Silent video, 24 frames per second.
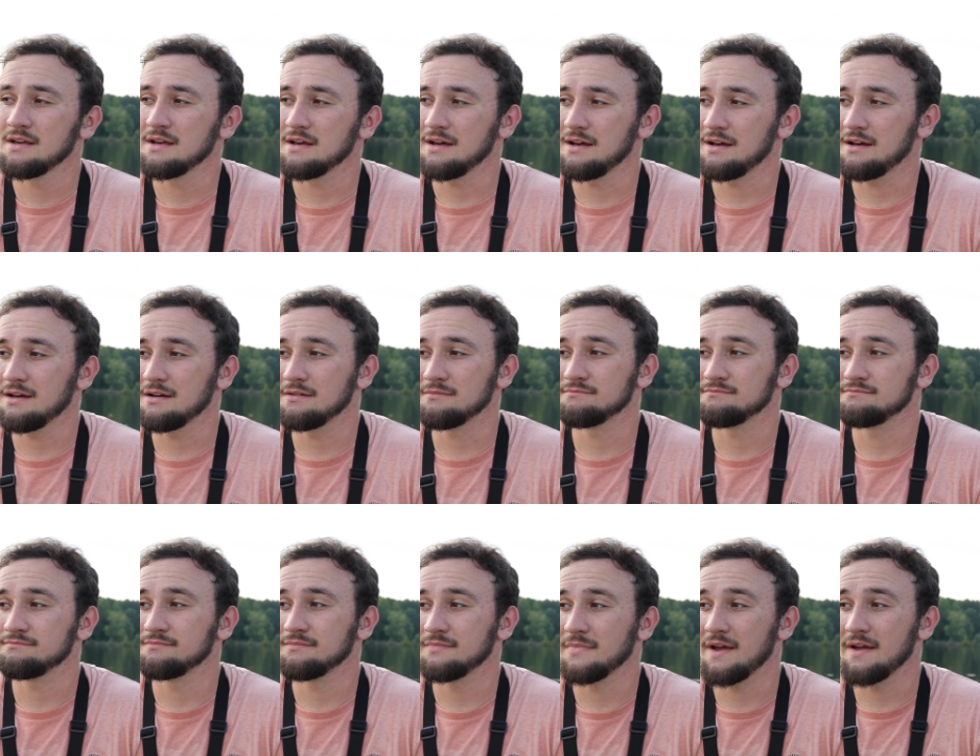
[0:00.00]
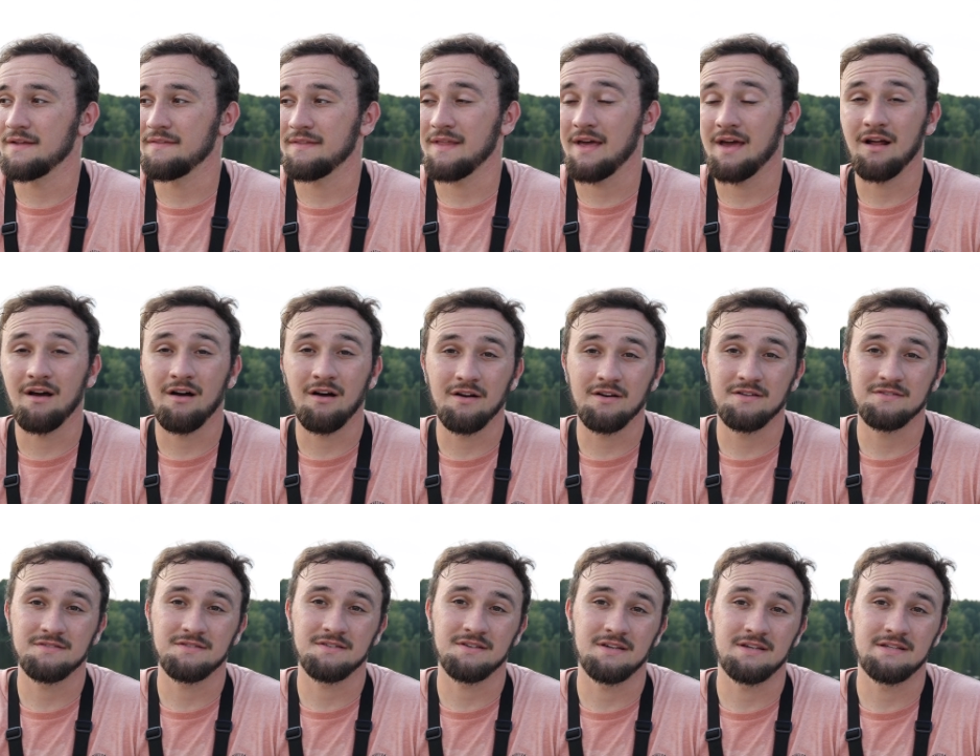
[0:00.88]
Um, and that
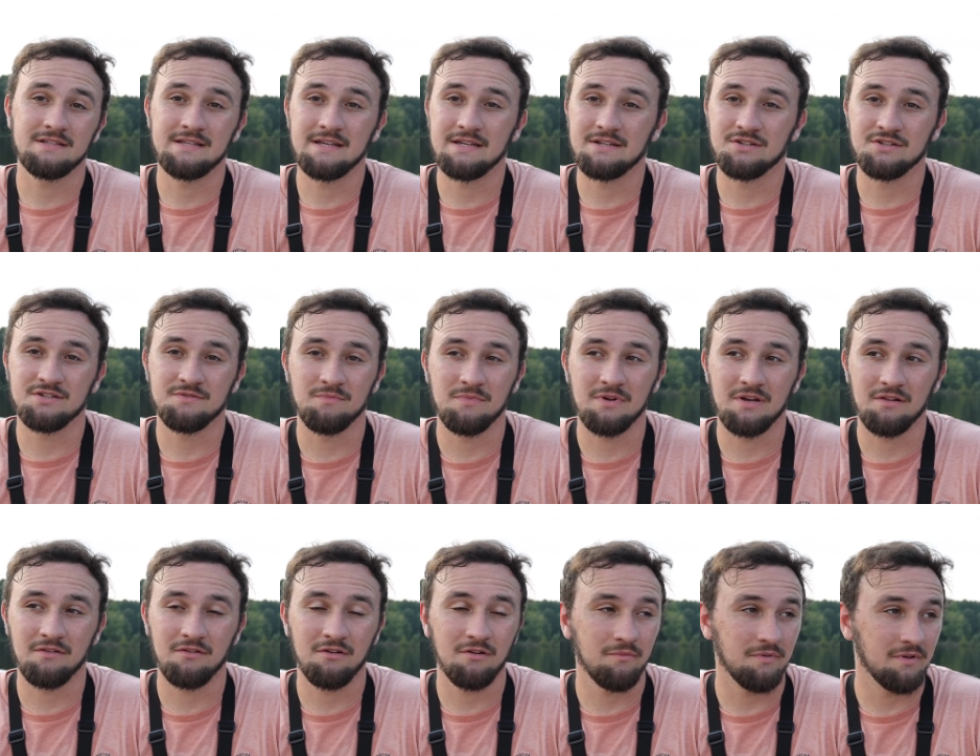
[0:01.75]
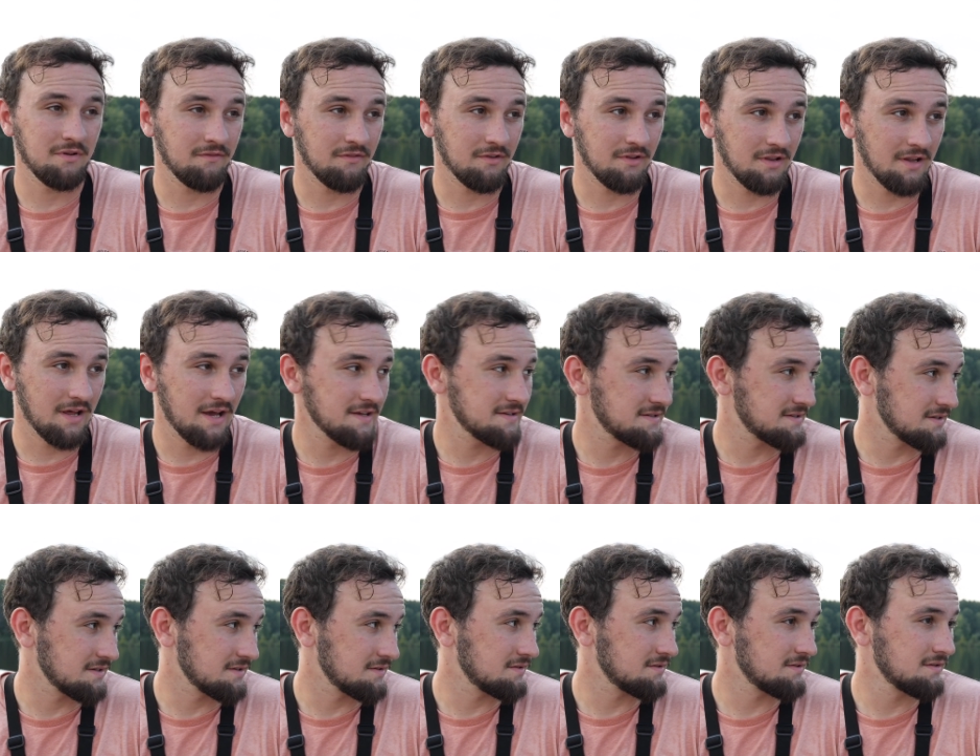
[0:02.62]
honestly teaches me a little bit of a
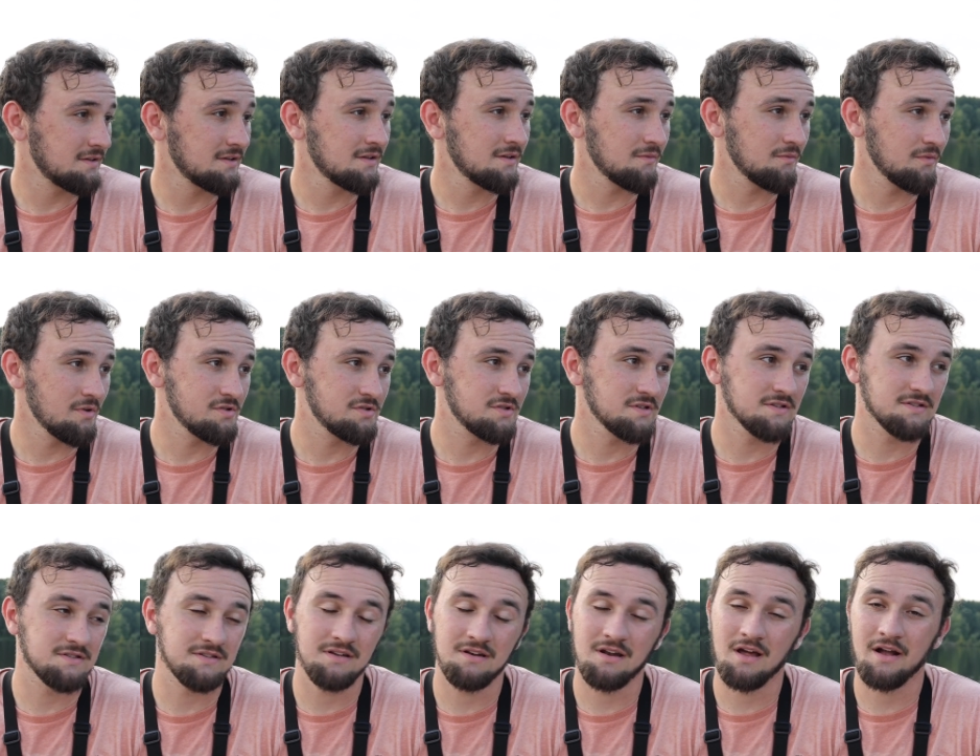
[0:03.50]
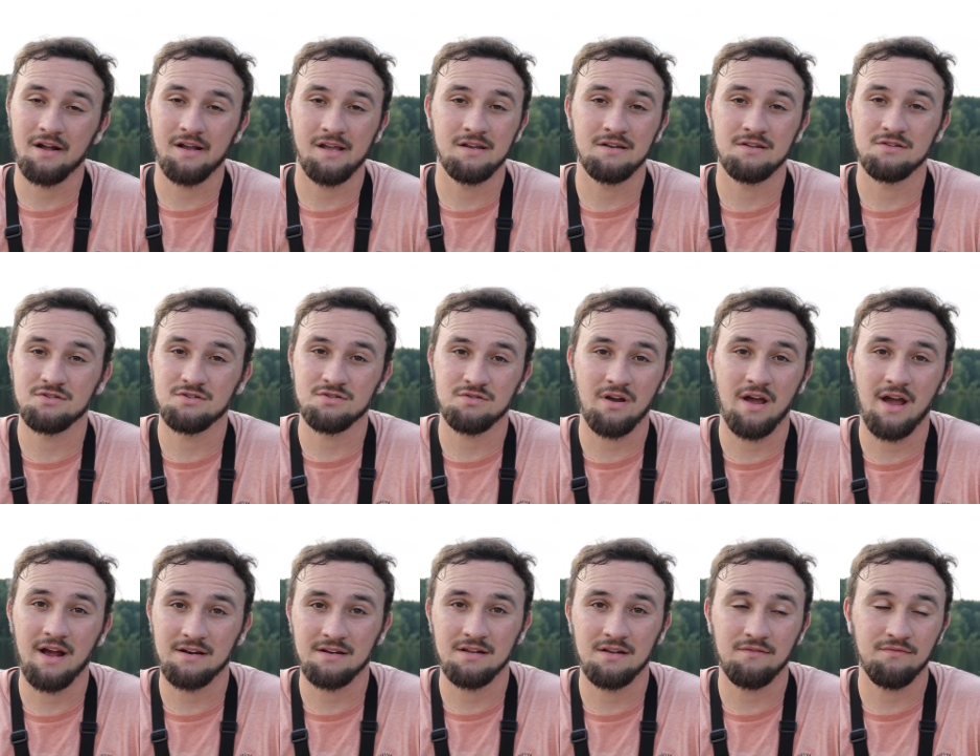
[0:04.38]
lesson, which is to not get
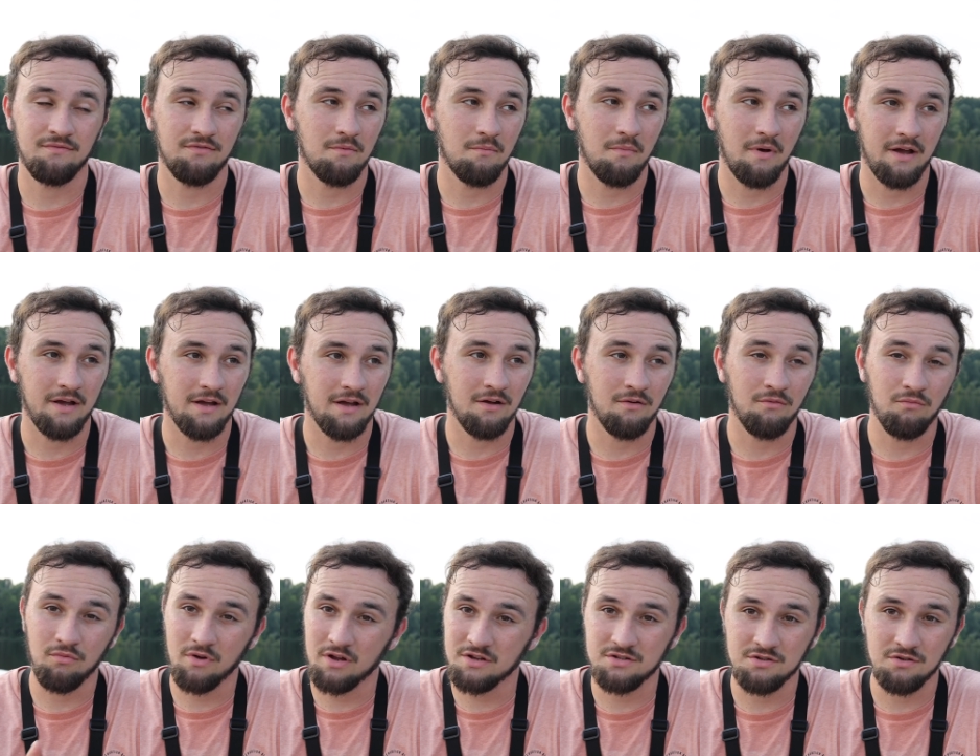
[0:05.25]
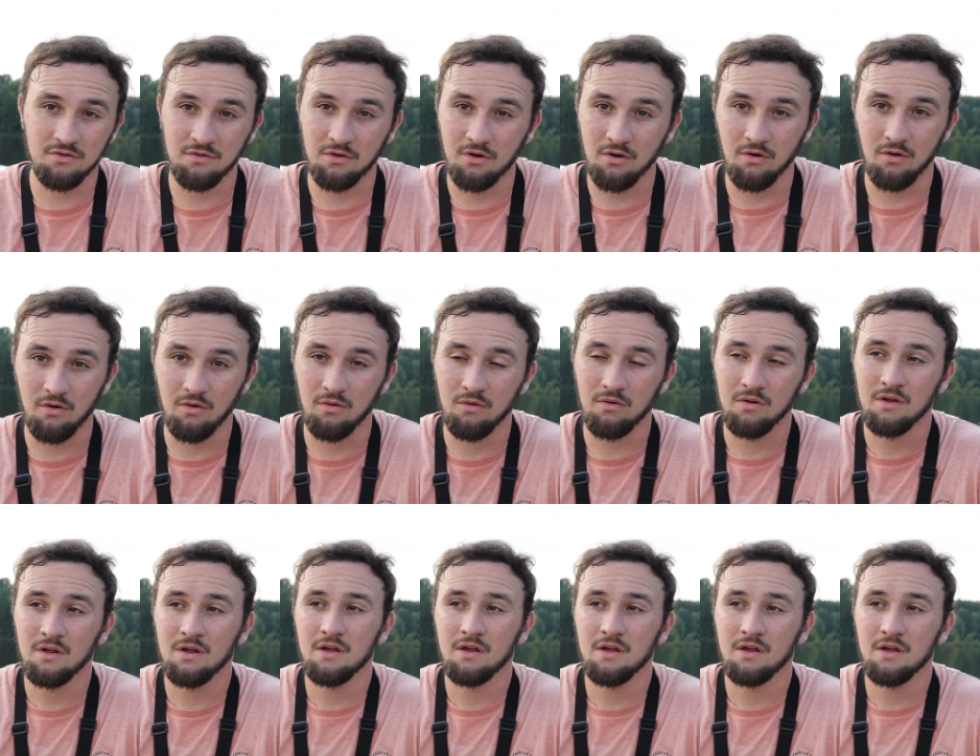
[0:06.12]
distracted from my original goal,